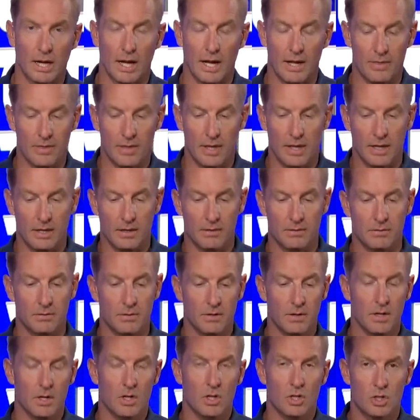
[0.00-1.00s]
and then
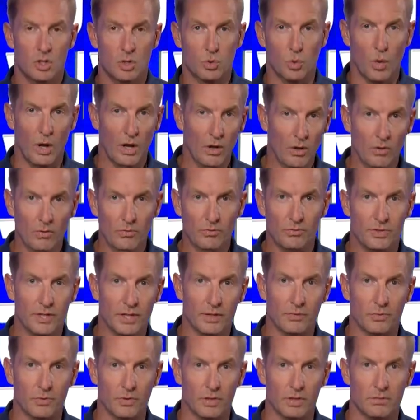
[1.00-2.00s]
12
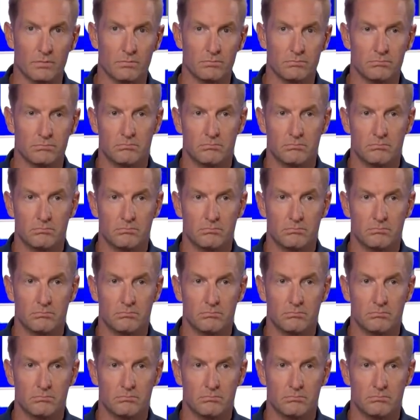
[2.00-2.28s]
different